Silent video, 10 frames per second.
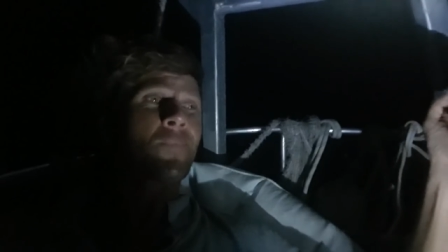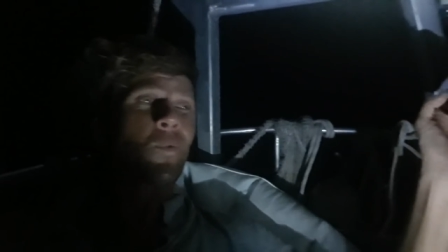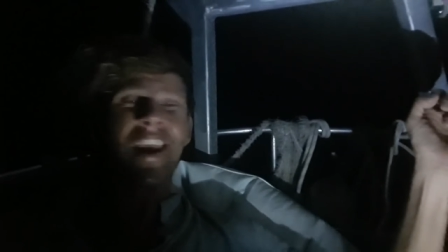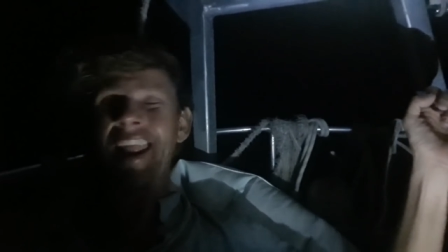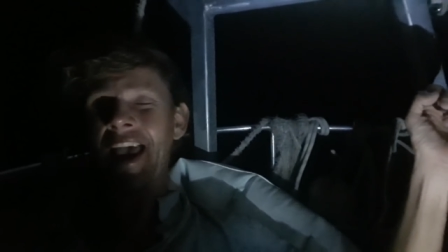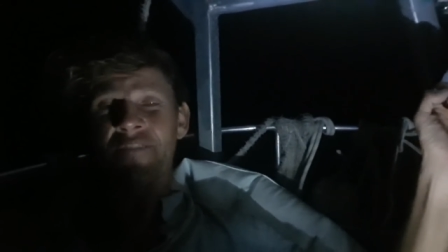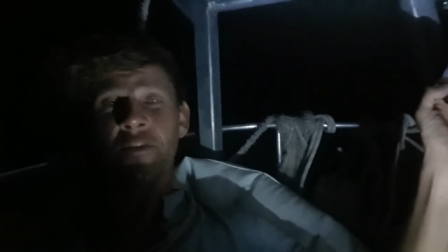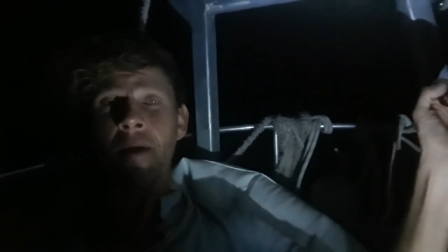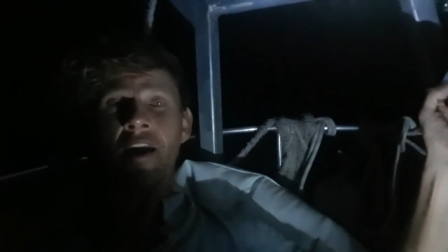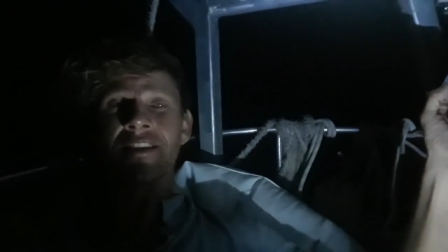we're gonna have
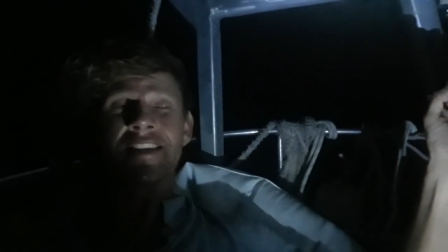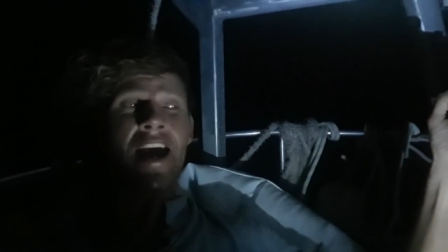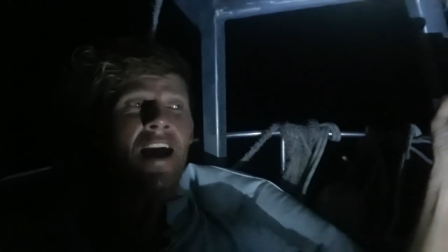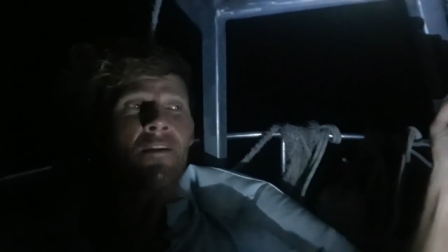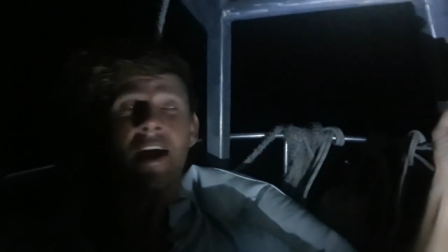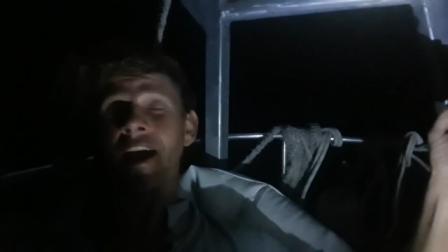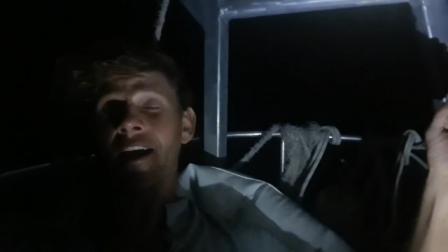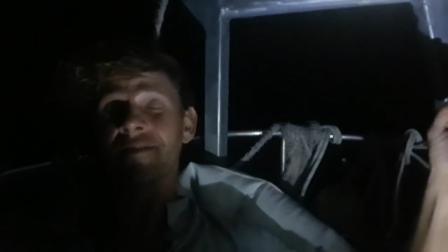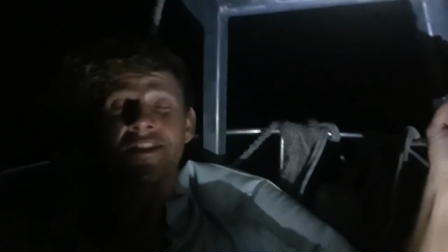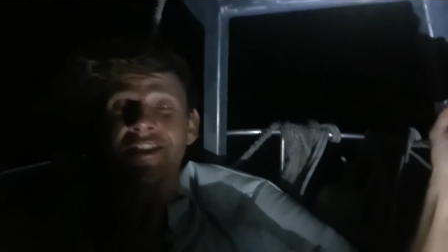to motor sail
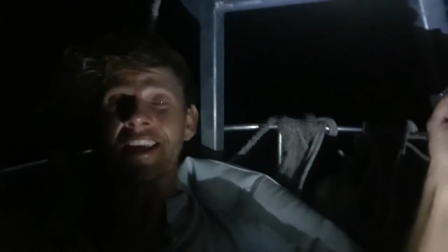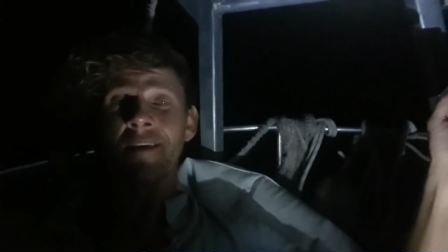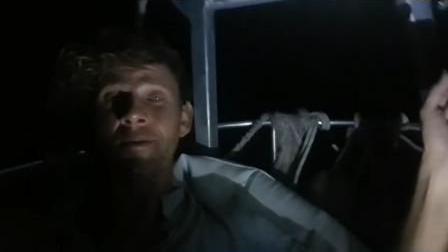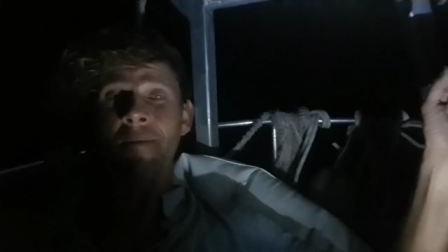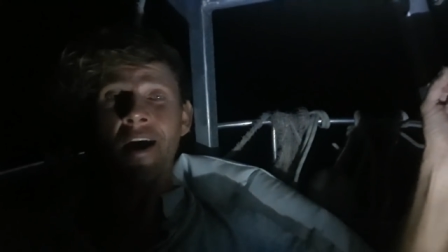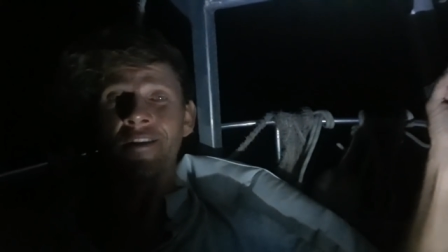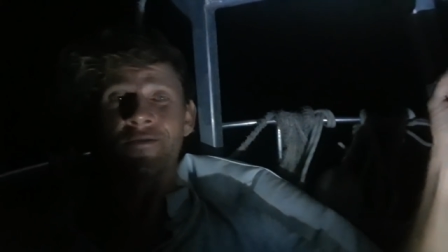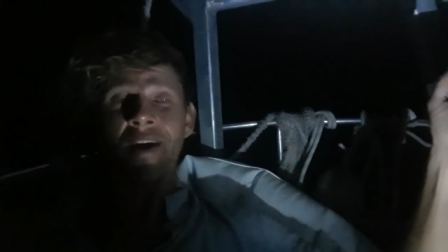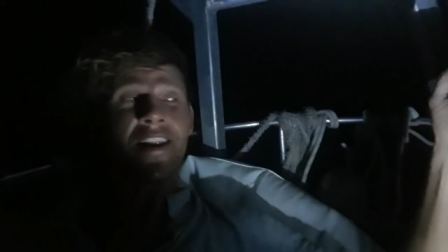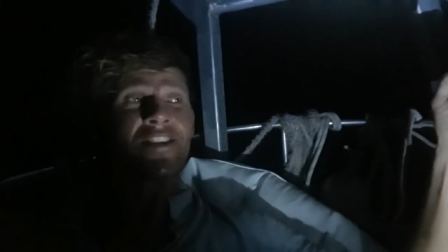just to keep the motors
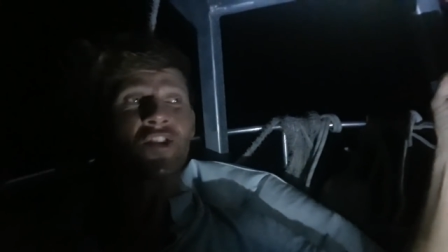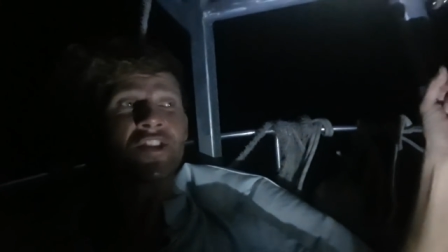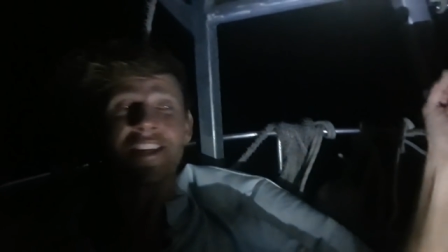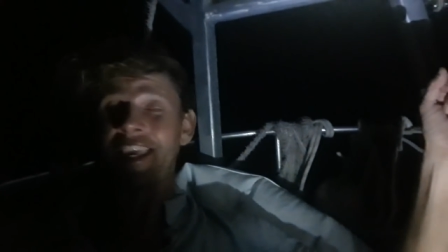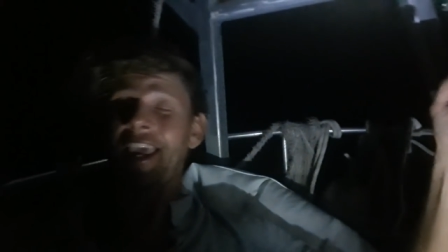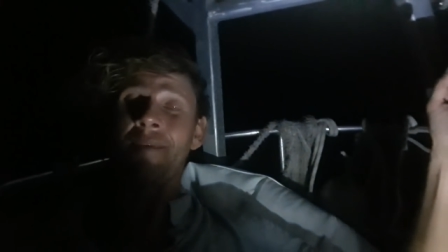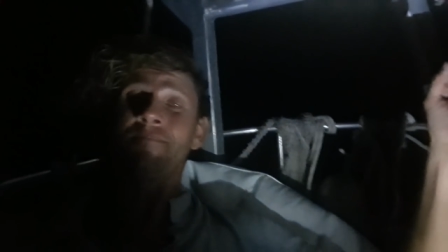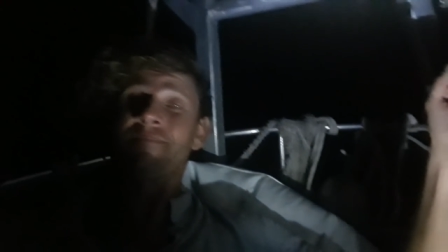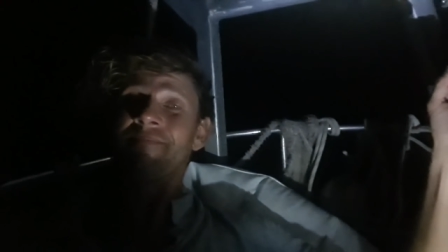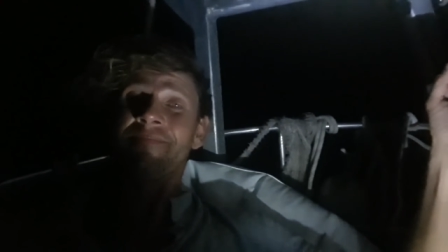running, just to keep
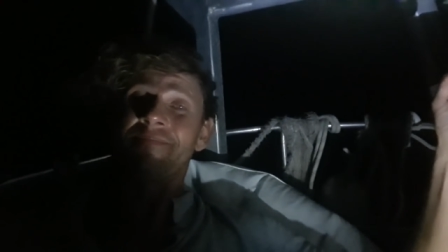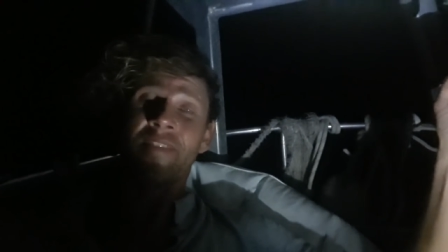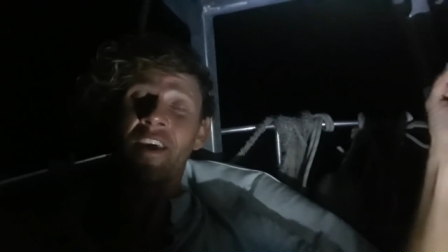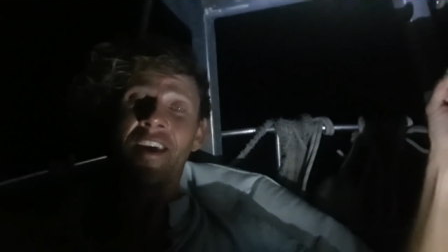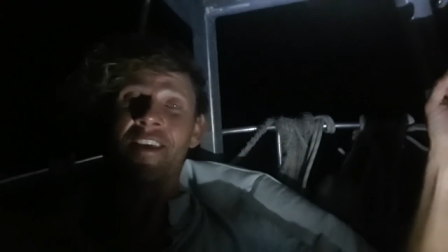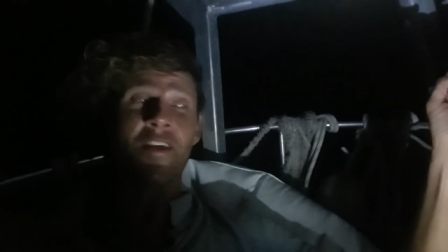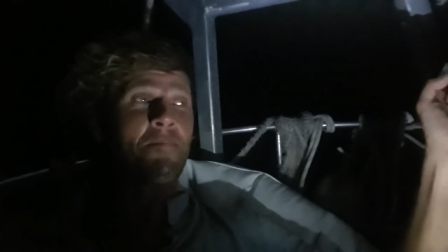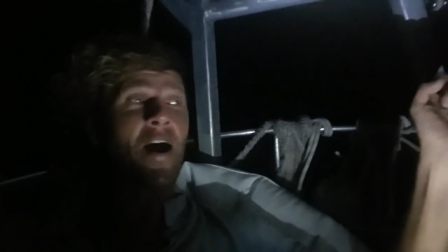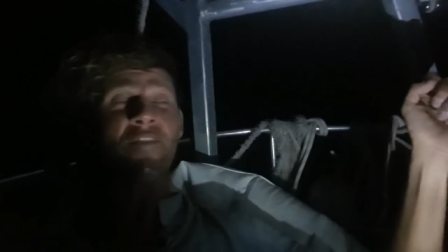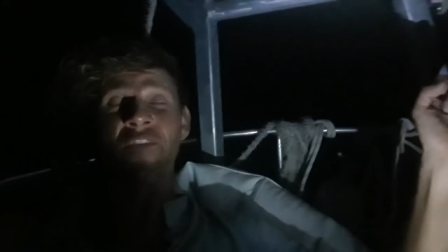the
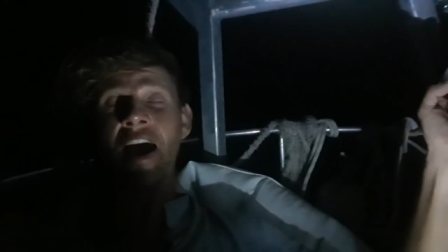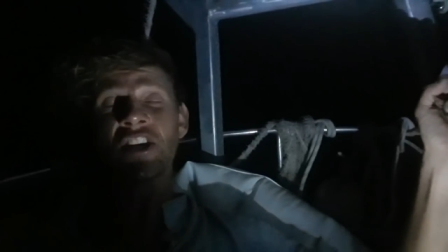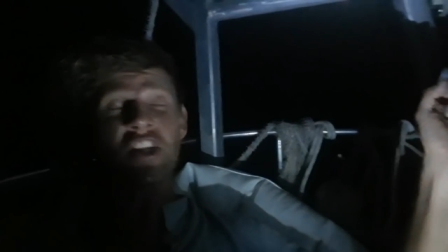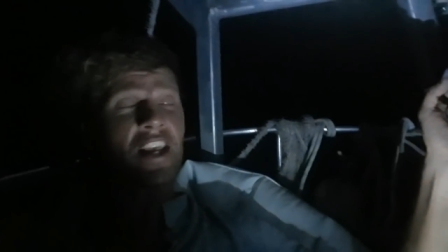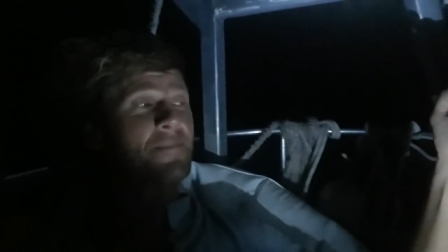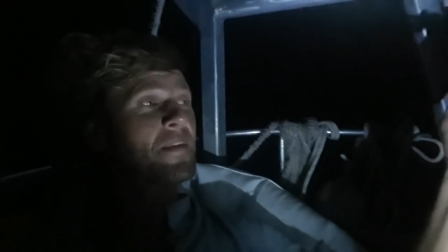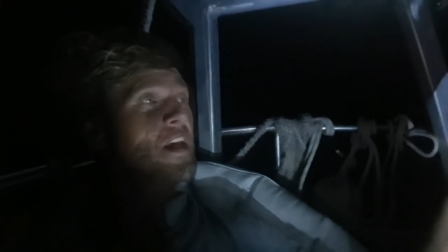boat functioning.